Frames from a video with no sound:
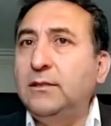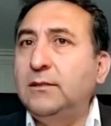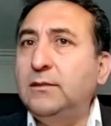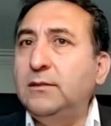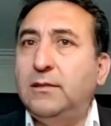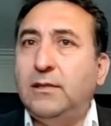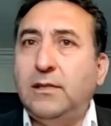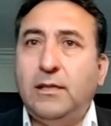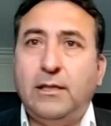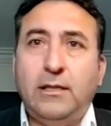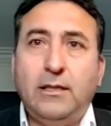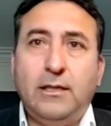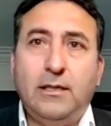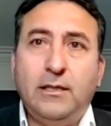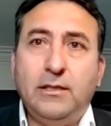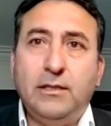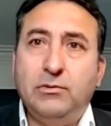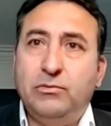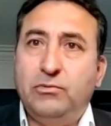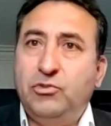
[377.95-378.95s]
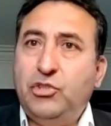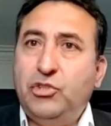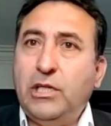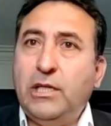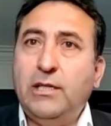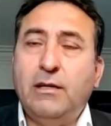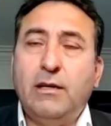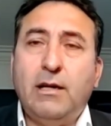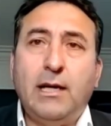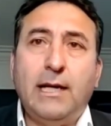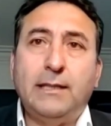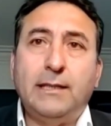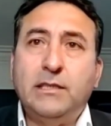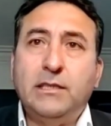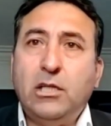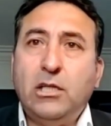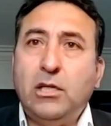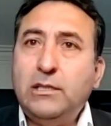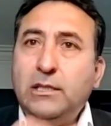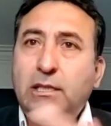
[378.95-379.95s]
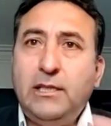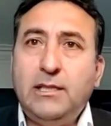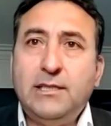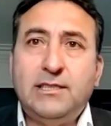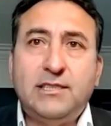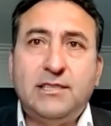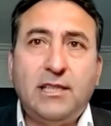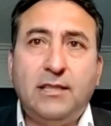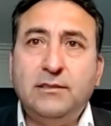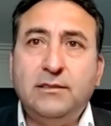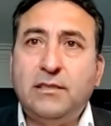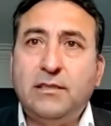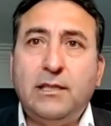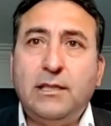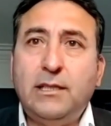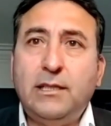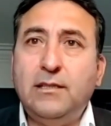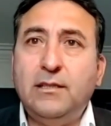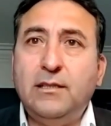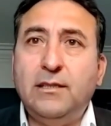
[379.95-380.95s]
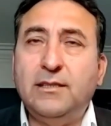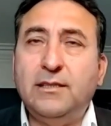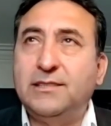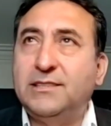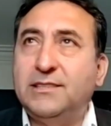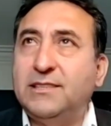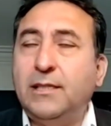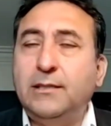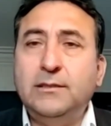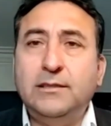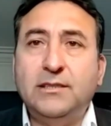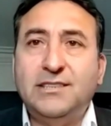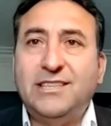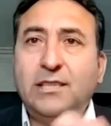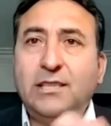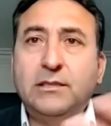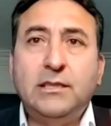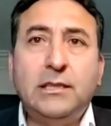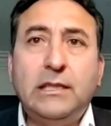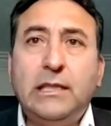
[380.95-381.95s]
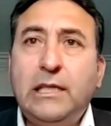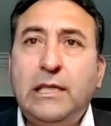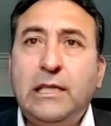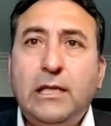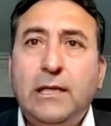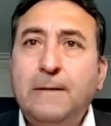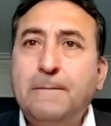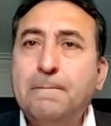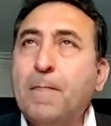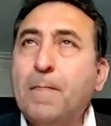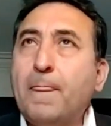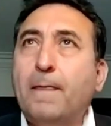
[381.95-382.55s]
the general attorney certainly